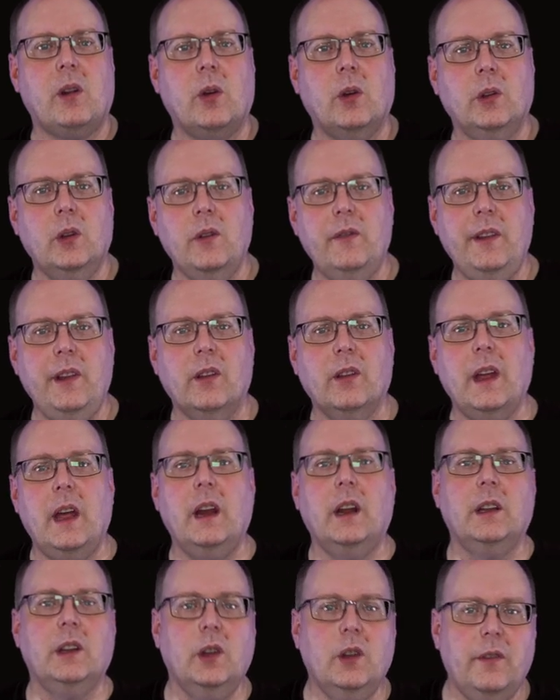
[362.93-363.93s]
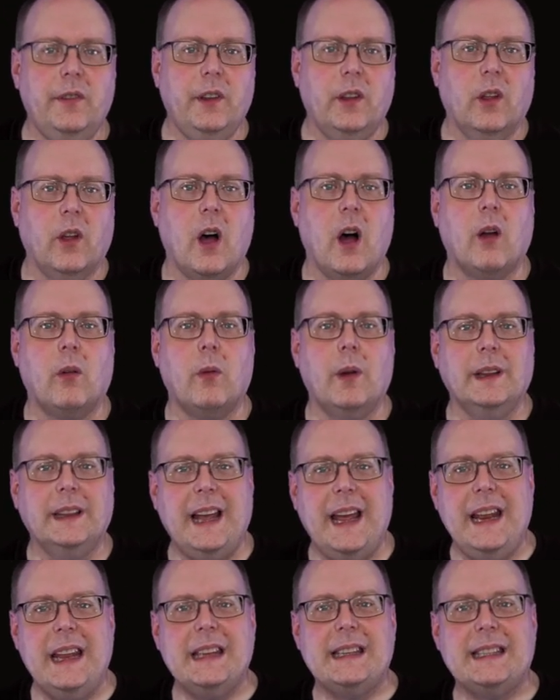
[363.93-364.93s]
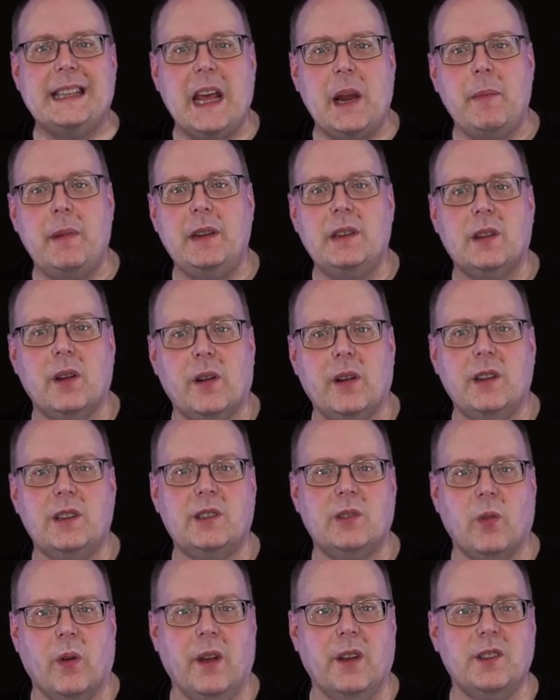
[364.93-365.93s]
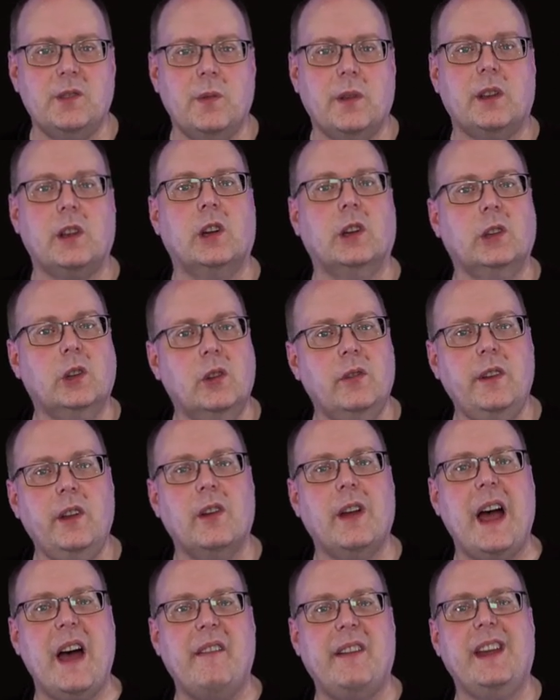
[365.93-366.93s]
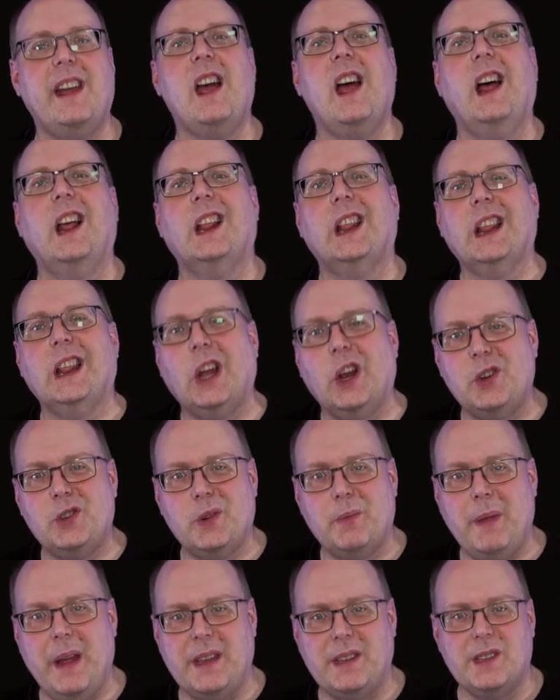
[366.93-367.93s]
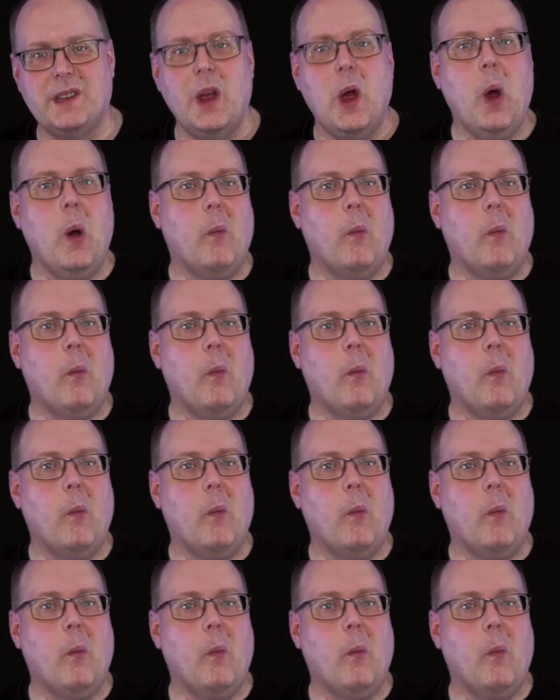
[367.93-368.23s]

colluvial and alluvial are related sedimentary soils, with colluvial having larger bits,